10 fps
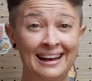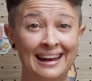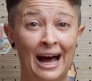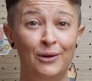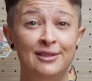
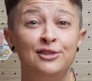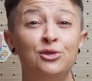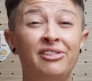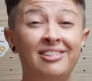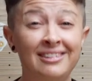allow us to
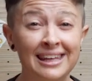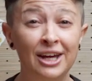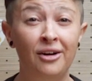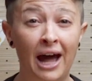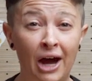
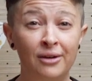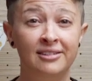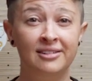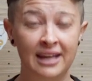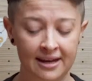steer our
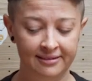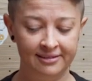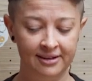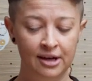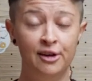skates.
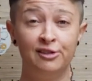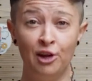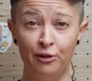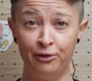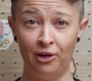
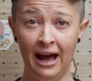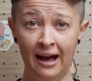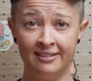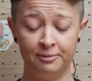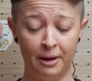So for
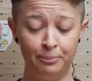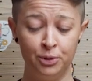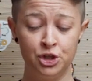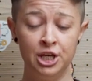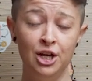us, by
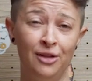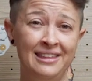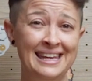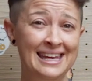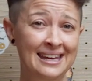pushing on
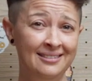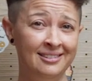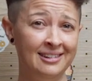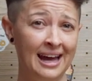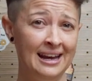the
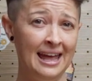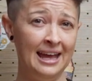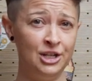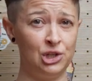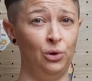inside
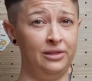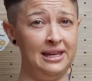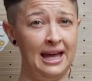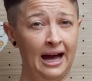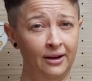edge or the
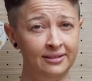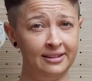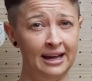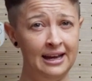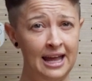
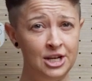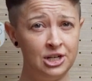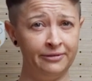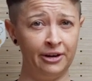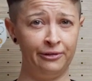outside edge
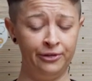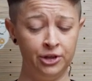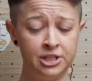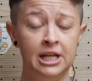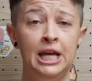of our
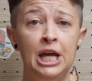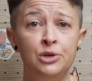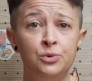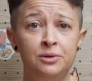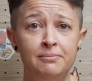foot,
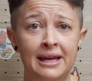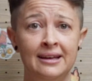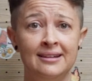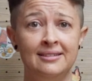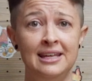it would make
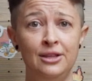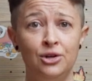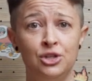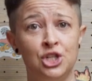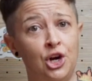us
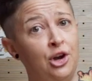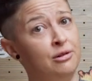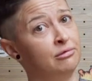either turn